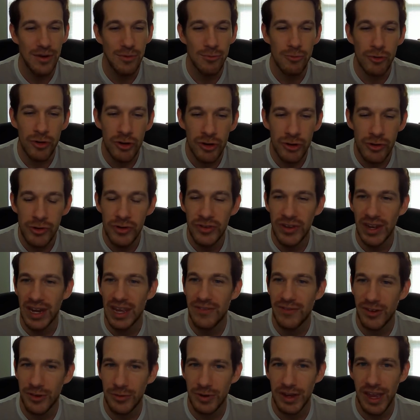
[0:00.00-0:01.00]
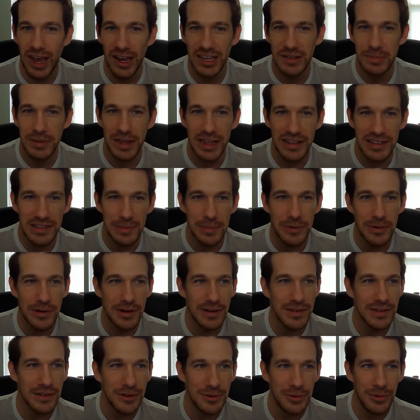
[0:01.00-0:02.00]
ruse and infantry hexblade
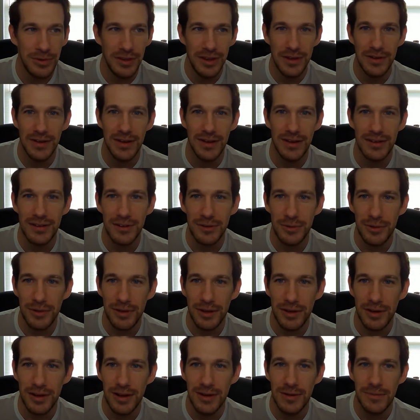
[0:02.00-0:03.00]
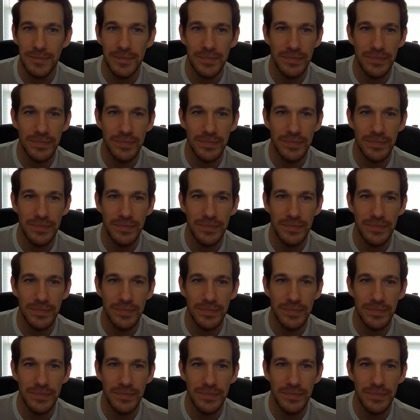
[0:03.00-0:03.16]
support. Cool unit. Cool unit.